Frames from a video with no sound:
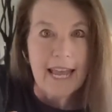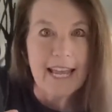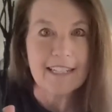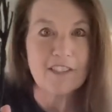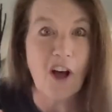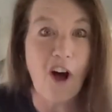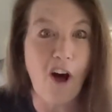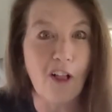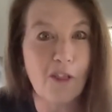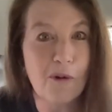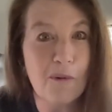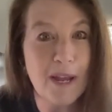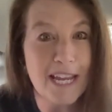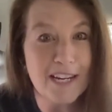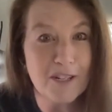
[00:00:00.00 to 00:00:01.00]
It's a
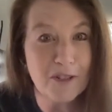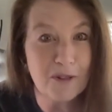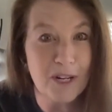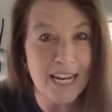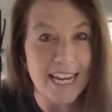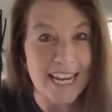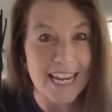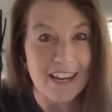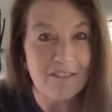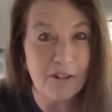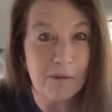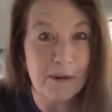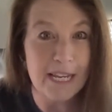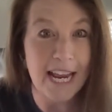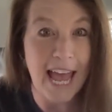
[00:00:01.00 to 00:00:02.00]
Halloween tree
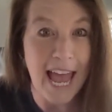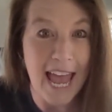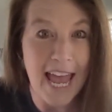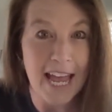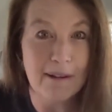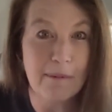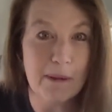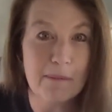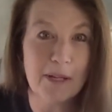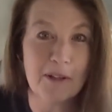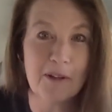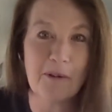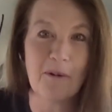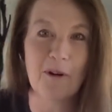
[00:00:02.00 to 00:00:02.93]
for me to hang my Mill Hill